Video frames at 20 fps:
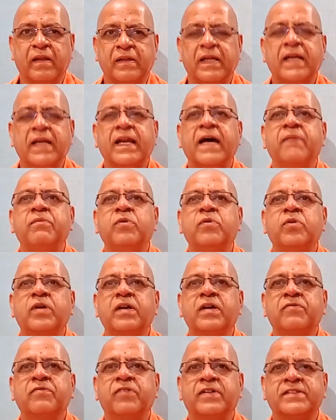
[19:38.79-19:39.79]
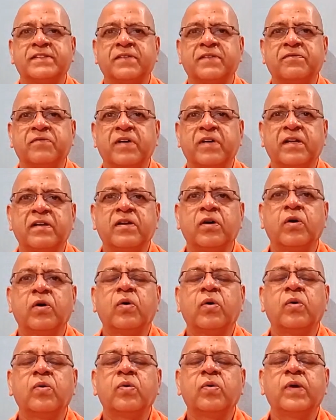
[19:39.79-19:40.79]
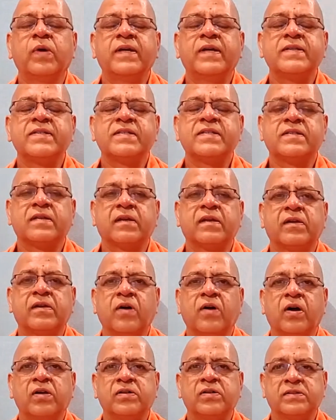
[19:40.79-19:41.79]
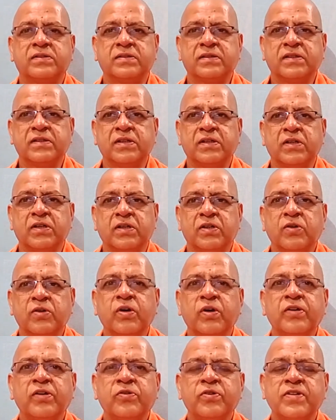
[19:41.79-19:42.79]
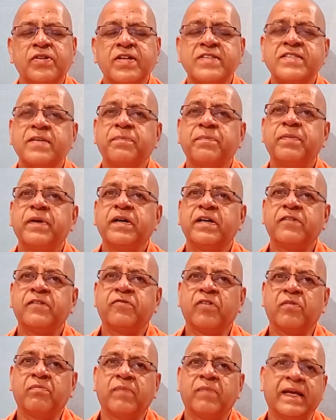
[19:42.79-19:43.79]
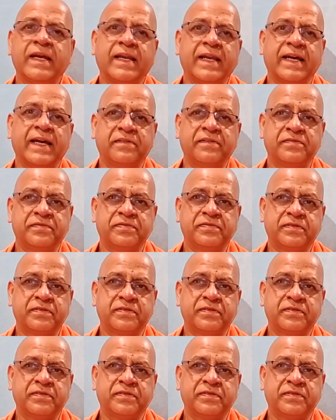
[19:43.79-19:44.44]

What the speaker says: That I am looking for someone who is not going to disappear from my life.